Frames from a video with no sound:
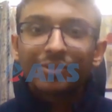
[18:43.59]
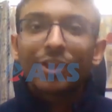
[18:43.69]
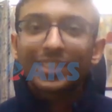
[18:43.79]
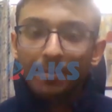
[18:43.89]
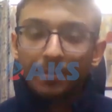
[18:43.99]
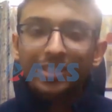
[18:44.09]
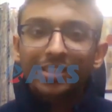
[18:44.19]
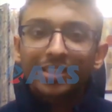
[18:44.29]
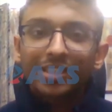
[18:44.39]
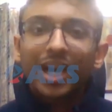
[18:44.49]
For
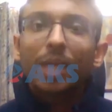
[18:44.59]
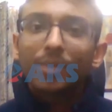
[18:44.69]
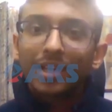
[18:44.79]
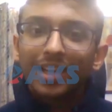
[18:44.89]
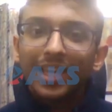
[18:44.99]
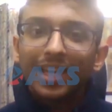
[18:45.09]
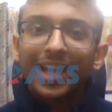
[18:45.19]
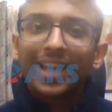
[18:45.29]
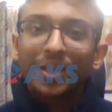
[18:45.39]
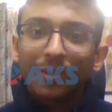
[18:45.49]
example, sir, the upper
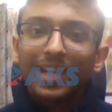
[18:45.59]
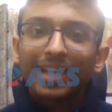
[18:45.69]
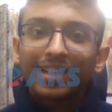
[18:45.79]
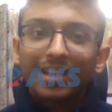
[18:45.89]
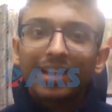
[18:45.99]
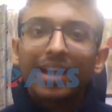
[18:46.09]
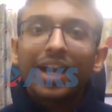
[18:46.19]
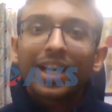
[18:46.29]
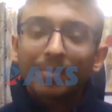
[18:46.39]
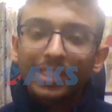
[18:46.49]
lake and lower lake
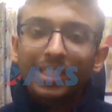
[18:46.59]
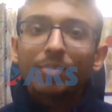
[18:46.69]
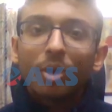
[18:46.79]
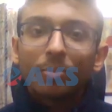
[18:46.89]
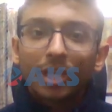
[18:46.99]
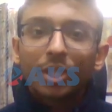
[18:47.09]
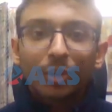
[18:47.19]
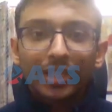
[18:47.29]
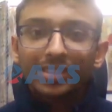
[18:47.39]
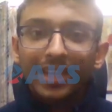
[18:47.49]
are immensely popular
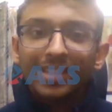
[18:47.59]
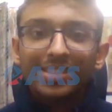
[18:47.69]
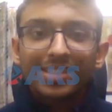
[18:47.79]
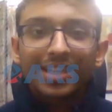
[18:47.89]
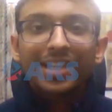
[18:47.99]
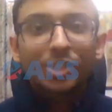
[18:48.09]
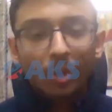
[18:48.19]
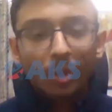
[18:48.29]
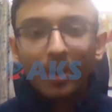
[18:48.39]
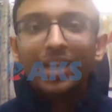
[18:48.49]
tourist sites.
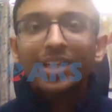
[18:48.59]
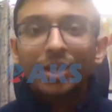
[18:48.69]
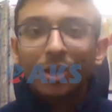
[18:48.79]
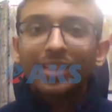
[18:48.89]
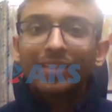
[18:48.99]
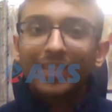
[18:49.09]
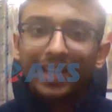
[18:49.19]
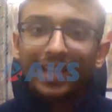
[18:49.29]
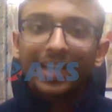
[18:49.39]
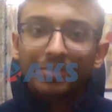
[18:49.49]
So Bhopal got the
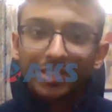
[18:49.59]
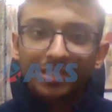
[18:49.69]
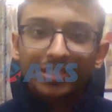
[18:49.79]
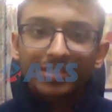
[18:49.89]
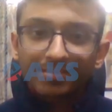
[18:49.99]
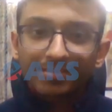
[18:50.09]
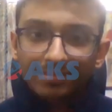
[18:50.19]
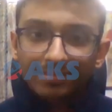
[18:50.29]
very nickname, sir.